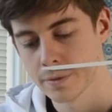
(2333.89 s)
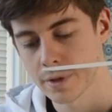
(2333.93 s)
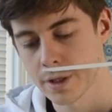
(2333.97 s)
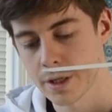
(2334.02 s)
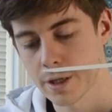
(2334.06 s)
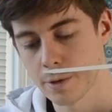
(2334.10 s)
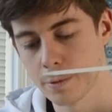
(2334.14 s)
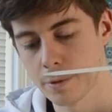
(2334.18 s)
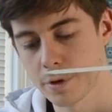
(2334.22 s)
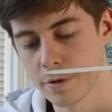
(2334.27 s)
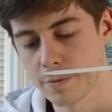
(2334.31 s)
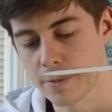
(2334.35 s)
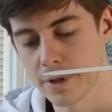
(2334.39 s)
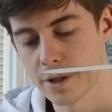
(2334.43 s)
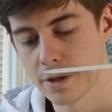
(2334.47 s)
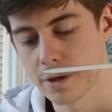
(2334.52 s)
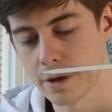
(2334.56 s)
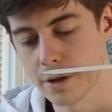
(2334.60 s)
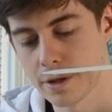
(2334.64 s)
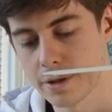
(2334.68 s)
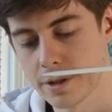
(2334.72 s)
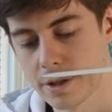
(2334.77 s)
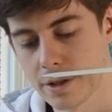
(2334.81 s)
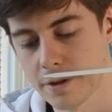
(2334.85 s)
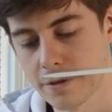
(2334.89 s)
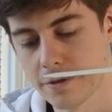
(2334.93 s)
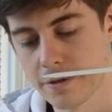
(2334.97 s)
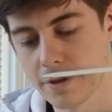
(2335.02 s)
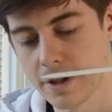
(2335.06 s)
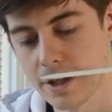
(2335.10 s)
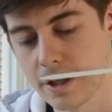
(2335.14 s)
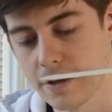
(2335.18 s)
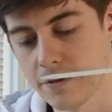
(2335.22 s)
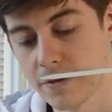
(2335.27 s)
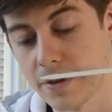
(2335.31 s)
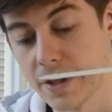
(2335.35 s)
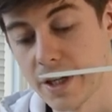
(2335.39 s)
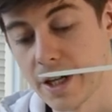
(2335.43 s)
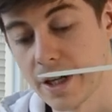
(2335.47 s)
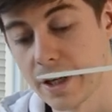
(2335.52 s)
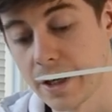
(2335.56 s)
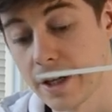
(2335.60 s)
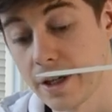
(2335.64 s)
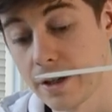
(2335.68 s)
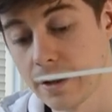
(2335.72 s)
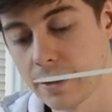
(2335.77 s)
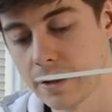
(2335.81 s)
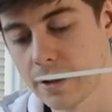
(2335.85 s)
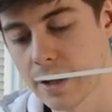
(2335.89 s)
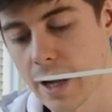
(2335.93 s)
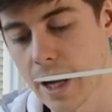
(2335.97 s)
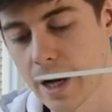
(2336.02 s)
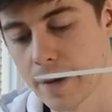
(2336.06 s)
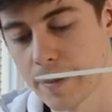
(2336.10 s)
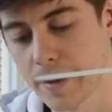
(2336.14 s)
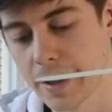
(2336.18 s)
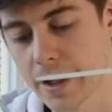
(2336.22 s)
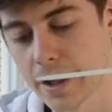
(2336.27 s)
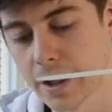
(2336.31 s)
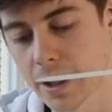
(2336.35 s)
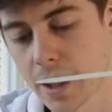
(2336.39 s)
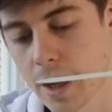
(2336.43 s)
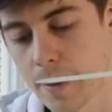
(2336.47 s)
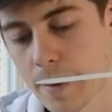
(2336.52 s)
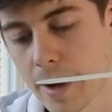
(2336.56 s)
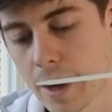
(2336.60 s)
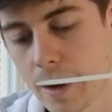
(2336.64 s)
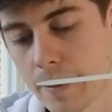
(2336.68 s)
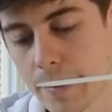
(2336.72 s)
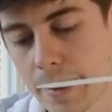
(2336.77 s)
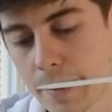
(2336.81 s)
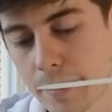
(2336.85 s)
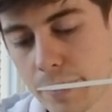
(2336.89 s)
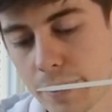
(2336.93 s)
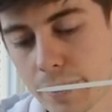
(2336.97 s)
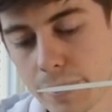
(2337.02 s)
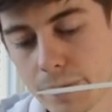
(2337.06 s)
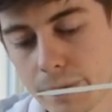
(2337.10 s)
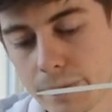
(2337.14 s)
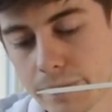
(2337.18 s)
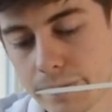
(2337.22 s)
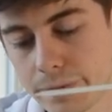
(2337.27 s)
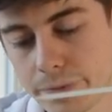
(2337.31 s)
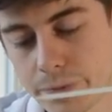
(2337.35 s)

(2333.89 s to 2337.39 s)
It would have been nice if the vanilla element had come out a bit more.